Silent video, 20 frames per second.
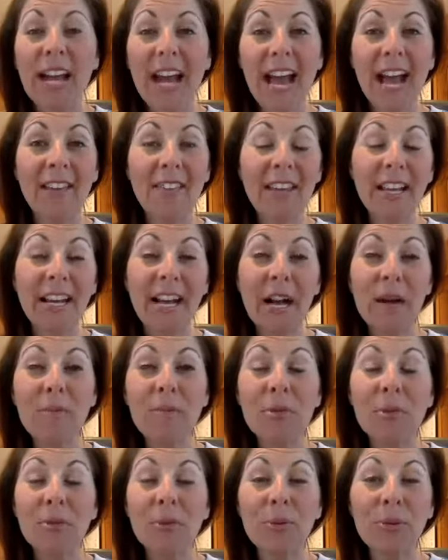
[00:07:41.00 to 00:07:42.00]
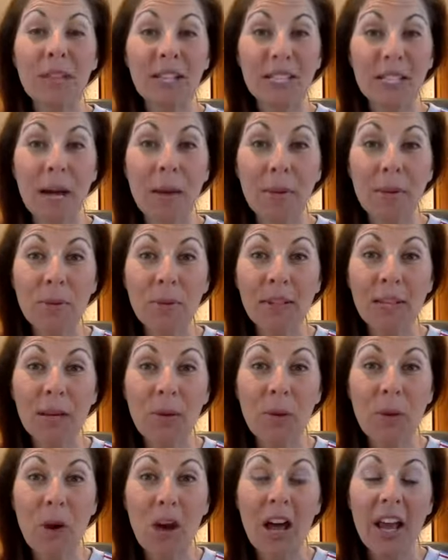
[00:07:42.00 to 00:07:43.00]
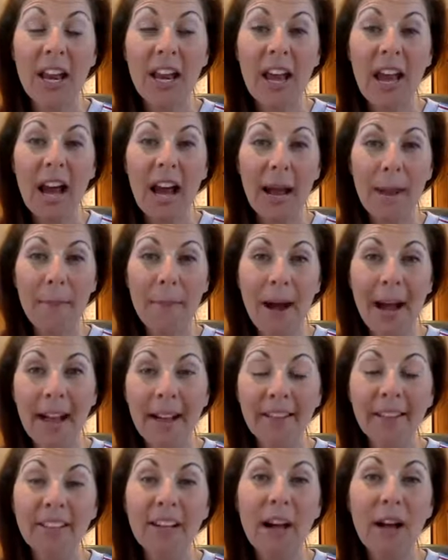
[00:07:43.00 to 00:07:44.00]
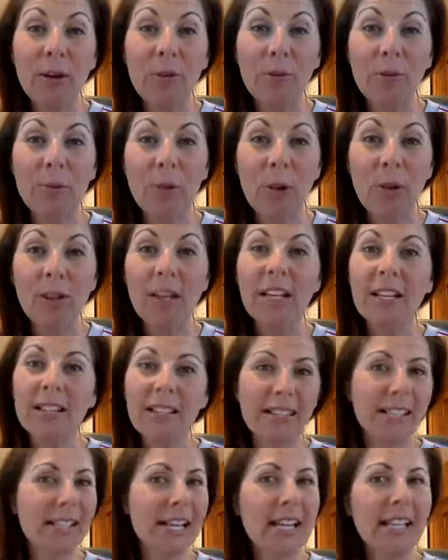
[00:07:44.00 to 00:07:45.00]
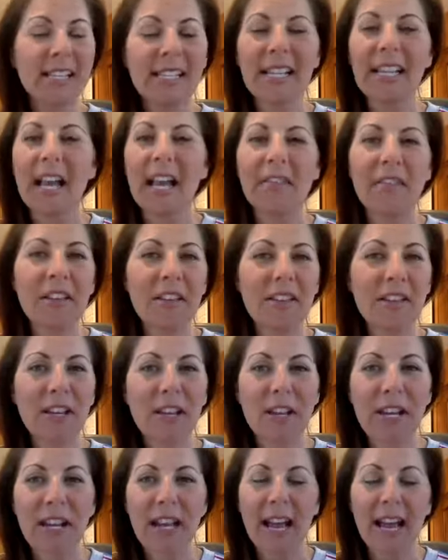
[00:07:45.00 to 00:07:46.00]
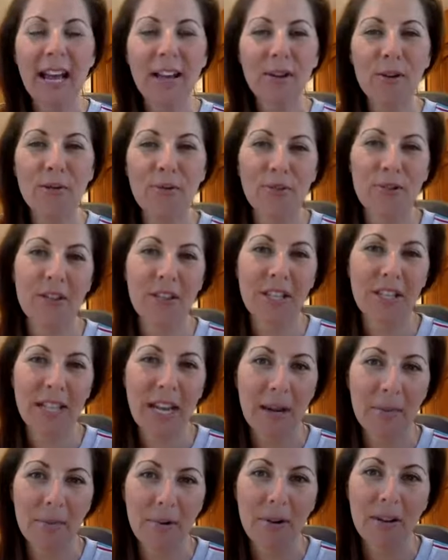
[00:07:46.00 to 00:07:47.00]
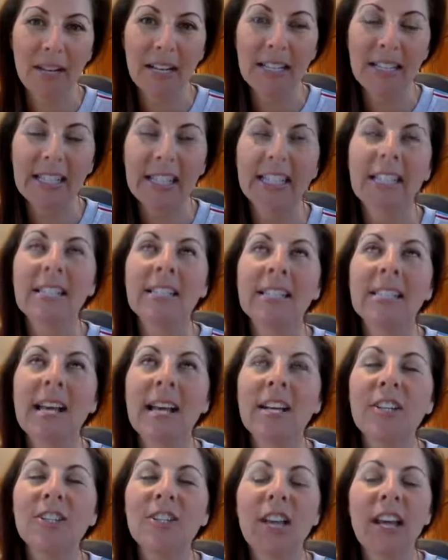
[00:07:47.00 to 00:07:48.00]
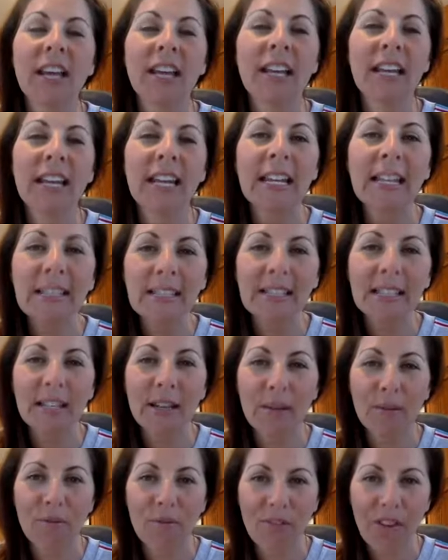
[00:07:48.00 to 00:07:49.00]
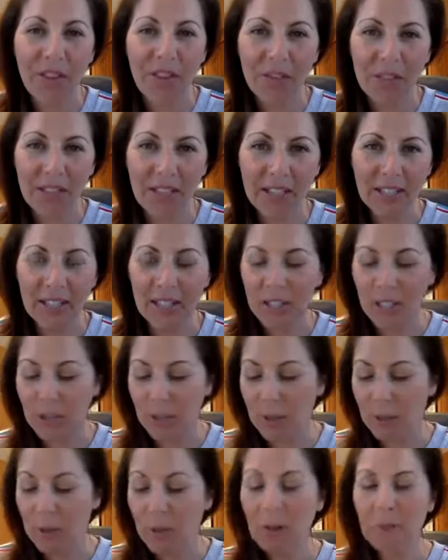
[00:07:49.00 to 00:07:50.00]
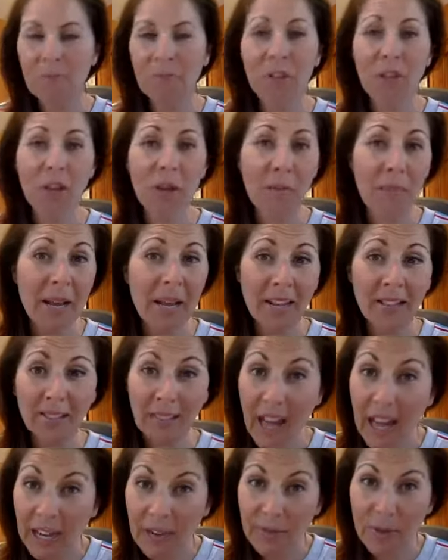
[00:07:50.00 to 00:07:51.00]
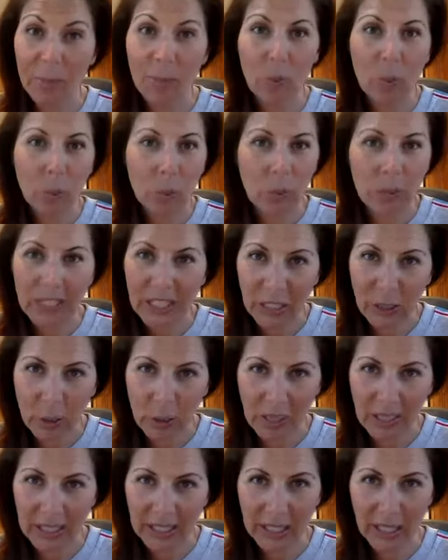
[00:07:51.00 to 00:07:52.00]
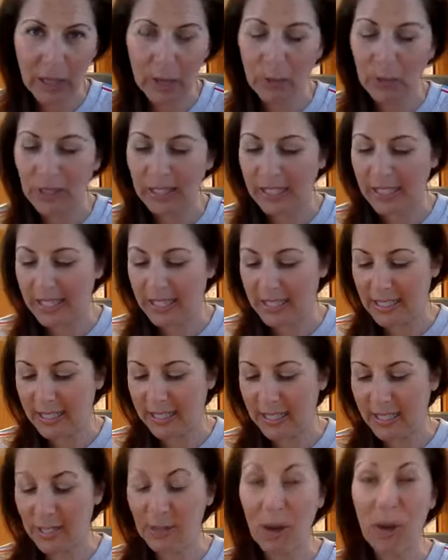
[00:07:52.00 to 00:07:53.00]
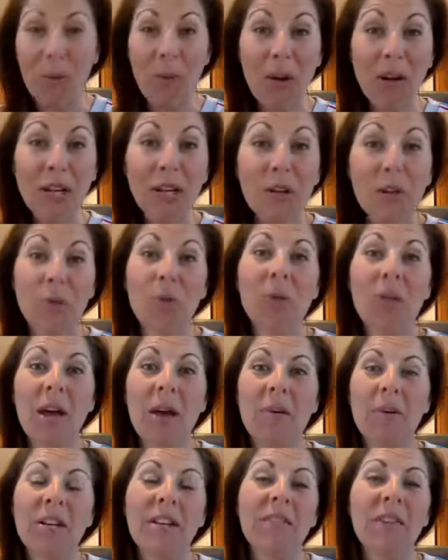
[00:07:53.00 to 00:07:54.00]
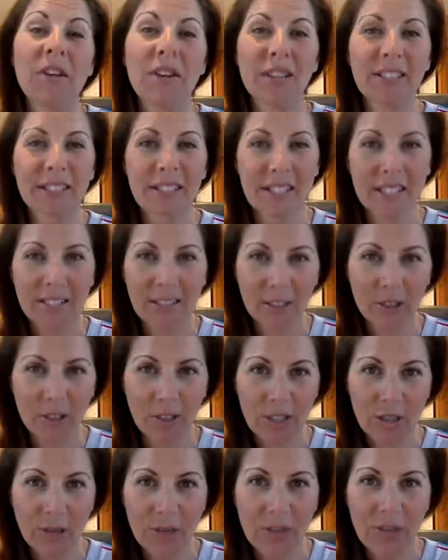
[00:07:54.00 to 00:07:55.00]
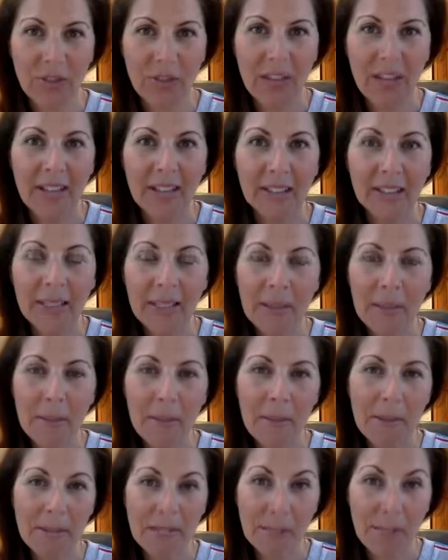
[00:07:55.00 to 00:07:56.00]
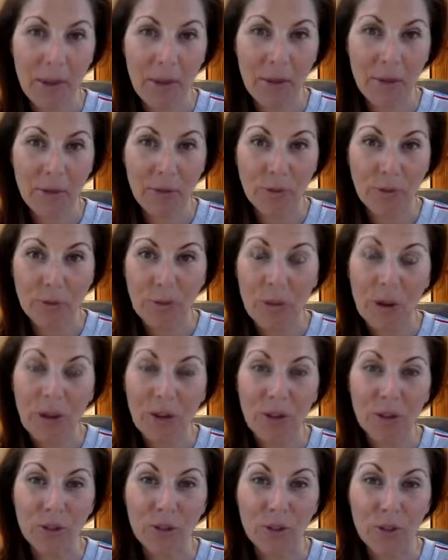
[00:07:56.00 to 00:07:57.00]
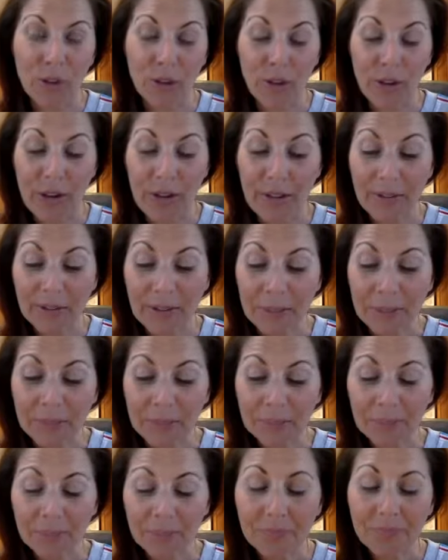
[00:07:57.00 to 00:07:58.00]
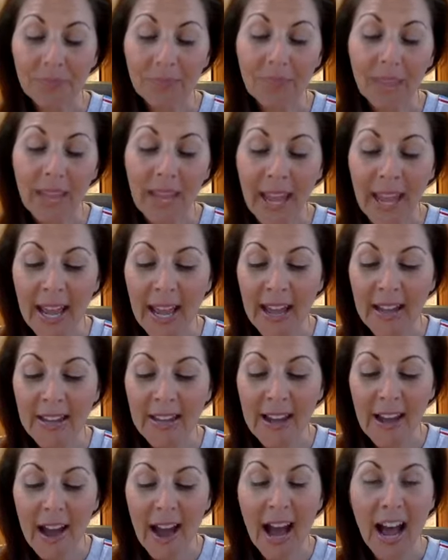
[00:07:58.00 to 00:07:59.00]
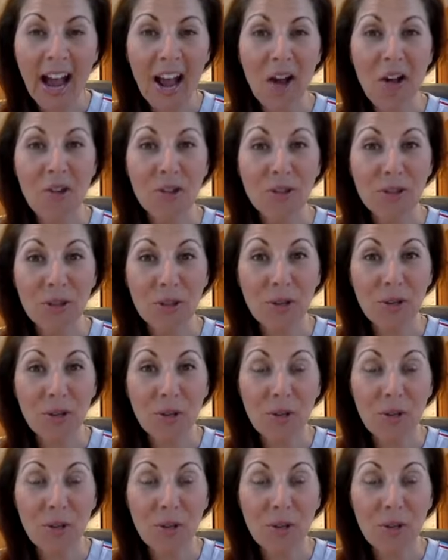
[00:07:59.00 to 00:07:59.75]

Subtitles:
And they come through, they tell me what they want, I pile it on, roll it, slice it, and then they head over to the table. And it's like such an easy and fun thing to do. You can make a lot of them really quickly and really easily. So I wanted to throw that one in there because it's a little different than maybe some other food bars you've heard of. And I also